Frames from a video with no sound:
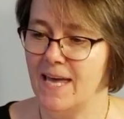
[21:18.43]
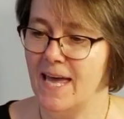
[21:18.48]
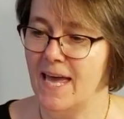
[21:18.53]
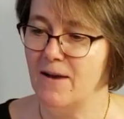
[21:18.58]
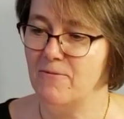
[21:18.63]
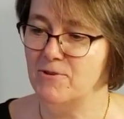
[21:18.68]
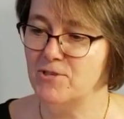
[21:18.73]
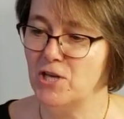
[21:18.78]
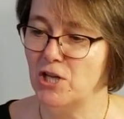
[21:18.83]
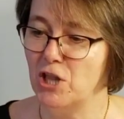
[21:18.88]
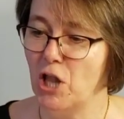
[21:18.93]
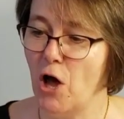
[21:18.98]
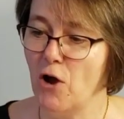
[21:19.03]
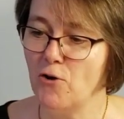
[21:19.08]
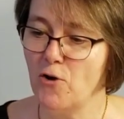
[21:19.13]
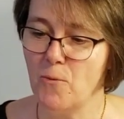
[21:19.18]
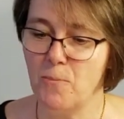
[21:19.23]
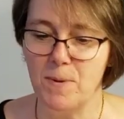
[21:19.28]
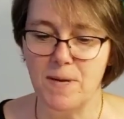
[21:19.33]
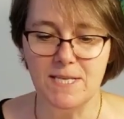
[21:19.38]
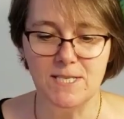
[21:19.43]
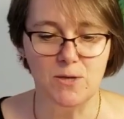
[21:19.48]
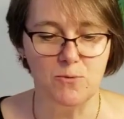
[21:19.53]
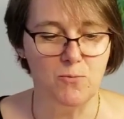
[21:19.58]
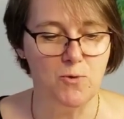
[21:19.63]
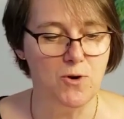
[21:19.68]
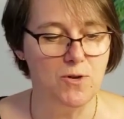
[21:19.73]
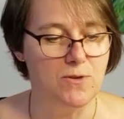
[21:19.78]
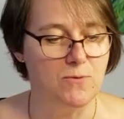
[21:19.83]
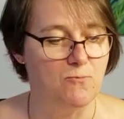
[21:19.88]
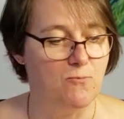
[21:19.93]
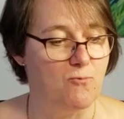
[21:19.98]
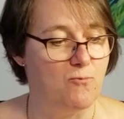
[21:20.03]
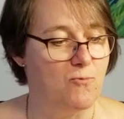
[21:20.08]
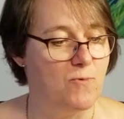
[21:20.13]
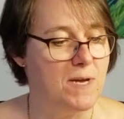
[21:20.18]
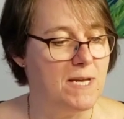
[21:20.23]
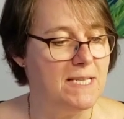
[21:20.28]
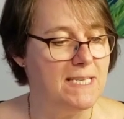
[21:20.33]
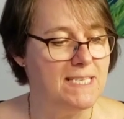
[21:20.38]
It was a longer piece of wood,
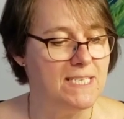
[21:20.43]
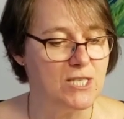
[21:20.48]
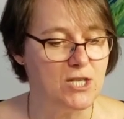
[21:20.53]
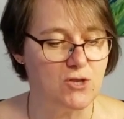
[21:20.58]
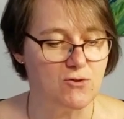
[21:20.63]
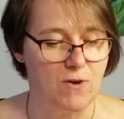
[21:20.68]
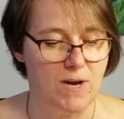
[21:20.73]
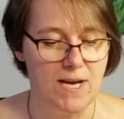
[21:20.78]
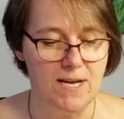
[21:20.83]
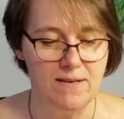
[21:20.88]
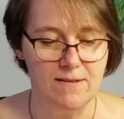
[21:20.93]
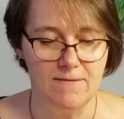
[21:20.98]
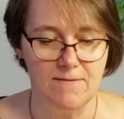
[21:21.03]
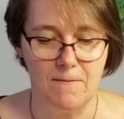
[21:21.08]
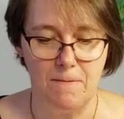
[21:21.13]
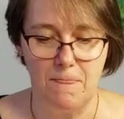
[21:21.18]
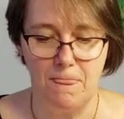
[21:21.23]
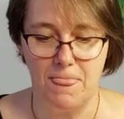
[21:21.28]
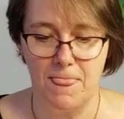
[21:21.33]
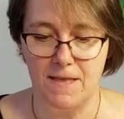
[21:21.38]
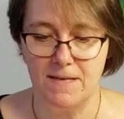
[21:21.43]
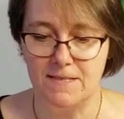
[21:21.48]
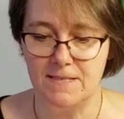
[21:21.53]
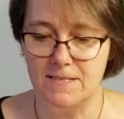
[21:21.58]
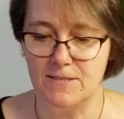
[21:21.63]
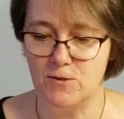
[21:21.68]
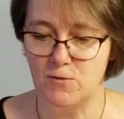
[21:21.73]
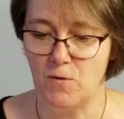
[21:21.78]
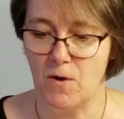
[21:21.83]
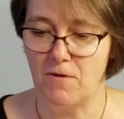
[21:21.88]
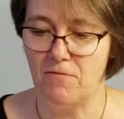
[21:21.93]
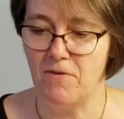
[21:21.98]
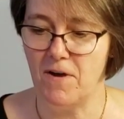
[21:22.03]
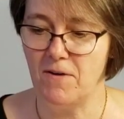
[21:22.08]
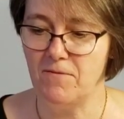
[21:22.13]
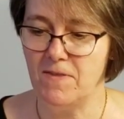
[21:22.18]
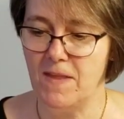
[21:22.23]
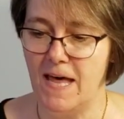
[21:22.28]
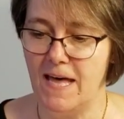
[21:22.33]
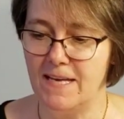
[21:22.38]
really straight. So I
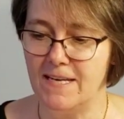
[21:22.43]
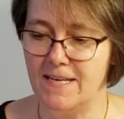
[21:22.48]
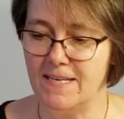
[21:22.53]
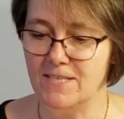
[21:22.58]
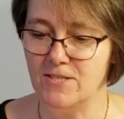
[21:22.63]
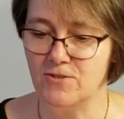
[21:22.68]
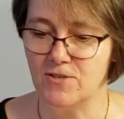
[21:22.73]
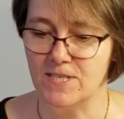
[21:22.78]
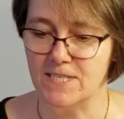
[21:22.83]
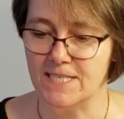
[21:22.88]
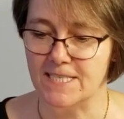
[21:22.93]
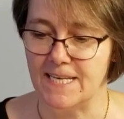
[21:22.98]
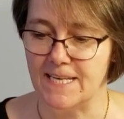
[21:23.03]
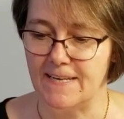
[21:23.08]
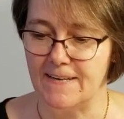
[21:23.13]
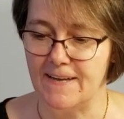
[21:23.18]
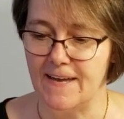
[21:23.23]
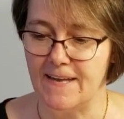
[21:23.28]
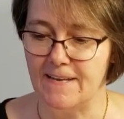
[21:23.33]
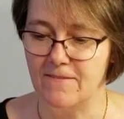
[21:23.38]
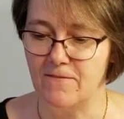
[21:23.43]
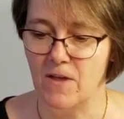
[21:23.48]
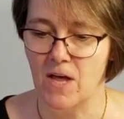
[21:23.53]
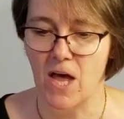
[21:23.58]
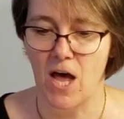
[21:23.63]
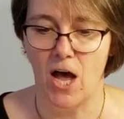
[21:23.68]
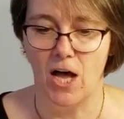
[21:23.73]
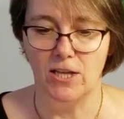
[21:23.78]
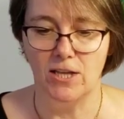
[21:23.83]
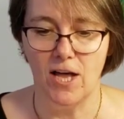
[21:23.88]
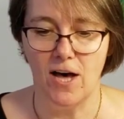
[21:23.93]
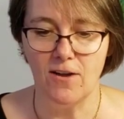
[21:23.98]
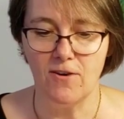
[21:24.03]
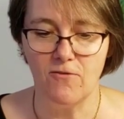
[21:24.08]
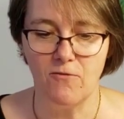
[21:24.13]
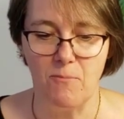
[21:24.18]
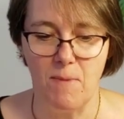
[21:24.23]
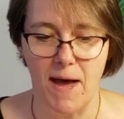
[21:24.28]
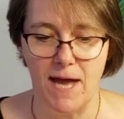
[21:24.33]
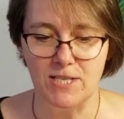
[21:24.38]
found that interesting. And a lot
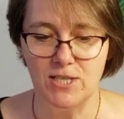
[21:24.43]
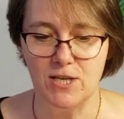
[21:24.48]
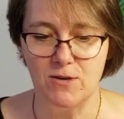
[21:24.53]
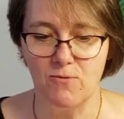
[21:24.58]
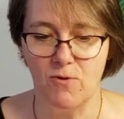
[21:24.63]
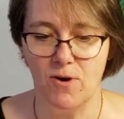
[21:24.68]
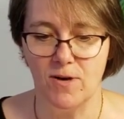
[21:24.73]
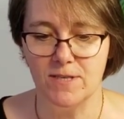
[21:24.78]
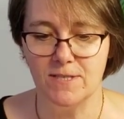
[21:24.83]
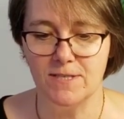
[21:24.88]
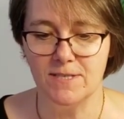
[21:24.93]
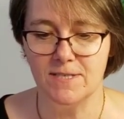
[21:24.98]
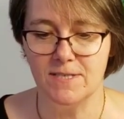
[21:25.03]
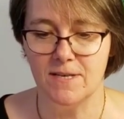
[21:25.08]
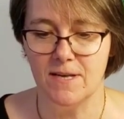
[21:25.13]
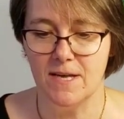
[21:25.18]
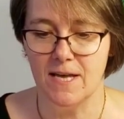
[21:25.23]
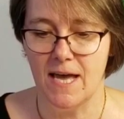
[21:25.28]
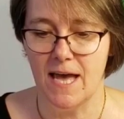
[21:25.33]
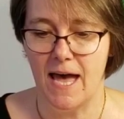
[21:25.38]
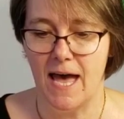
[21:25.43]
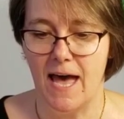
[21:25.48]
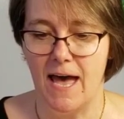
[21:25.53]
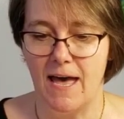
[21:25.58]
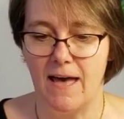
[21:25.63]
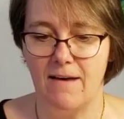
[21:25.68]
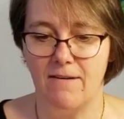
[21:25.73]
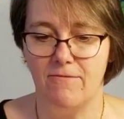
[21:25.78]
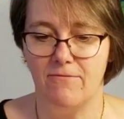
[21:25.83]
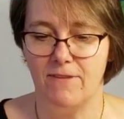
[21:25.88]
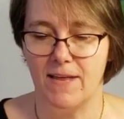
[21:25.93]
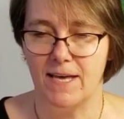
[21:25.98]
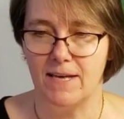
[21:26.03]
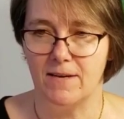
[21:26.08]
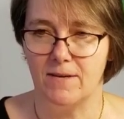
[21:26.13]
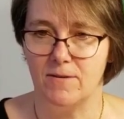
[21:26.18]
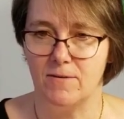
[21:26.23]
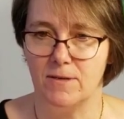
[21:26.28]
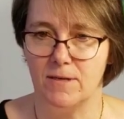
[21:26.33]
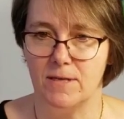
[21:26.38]
of magic wands have like
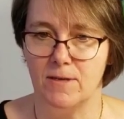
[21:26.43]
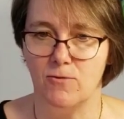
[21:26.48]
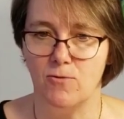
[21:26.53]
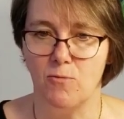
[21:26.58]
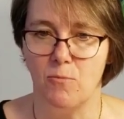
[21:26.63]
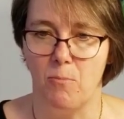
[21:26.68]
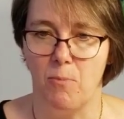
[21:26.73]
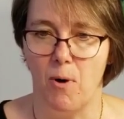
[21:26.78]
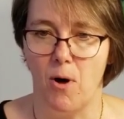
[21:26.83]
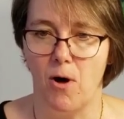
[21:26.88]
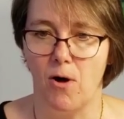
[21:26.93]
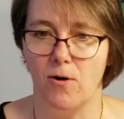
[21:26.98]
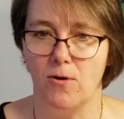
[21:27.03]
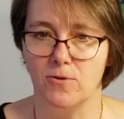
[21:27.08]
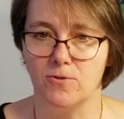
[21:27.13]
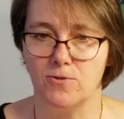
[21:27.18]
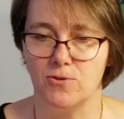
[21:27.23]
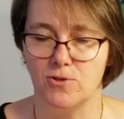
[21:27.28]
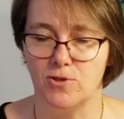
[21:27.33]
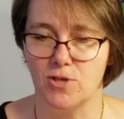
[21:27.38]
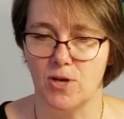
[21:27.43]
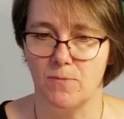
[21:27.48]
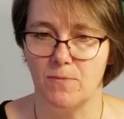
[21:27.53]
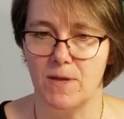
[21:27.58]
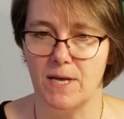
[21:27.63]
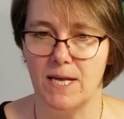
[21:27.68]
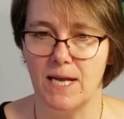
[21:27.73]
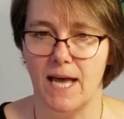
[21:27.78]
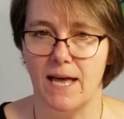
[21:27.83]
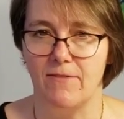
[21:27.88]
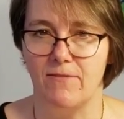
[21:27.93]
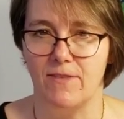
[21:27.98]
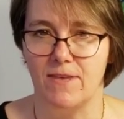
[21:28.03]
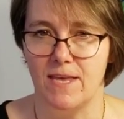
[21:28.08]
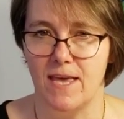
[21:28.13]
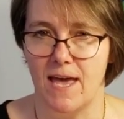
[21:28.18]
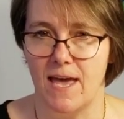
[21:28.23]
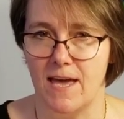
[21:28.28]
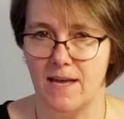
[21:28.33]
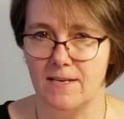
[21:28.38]
either balls or something at
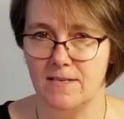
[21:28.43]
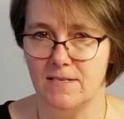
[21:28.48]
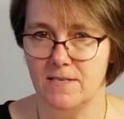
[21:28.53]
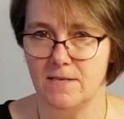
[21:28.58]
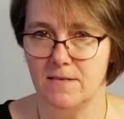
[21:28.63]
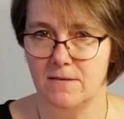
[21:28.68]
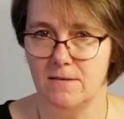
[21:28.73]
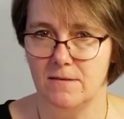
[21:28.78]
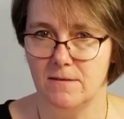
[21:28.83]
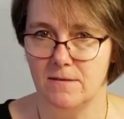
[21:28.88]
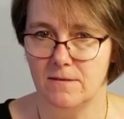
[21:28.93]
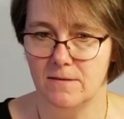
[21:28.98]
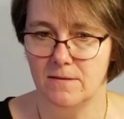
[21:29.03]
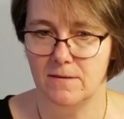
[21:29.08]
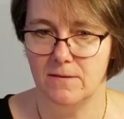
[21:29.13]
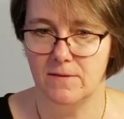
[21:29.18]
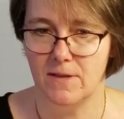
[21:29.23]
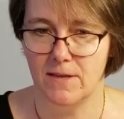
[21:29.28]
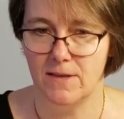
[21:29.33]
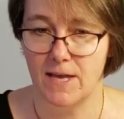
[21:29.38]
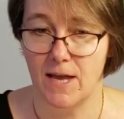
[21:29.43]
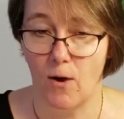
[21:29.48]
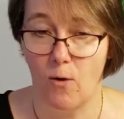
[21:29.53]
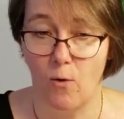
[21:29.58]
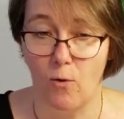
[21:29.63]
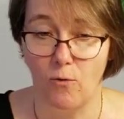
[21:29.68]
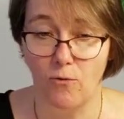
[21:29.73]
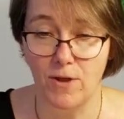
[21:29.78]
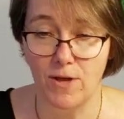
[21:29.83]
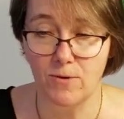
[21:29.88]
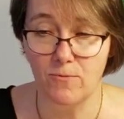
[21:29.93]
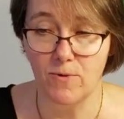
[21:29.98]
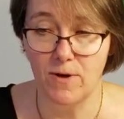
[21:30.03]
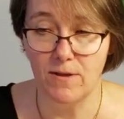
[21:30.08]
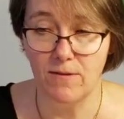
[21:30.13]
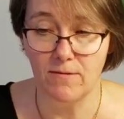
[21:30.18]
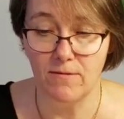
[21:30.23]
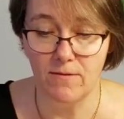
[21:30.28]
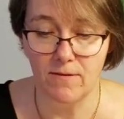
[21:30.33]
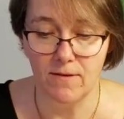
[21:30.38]
the end that they hold it with.